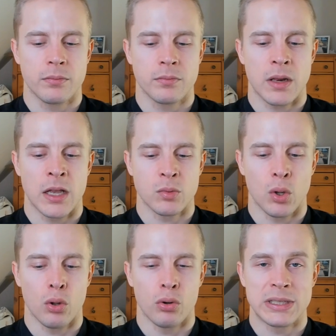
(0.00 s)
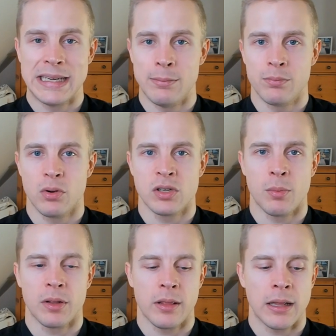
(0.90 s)
as well or sleep or something
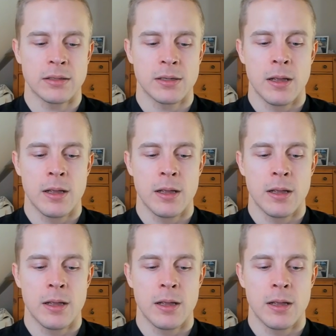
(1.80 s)
like that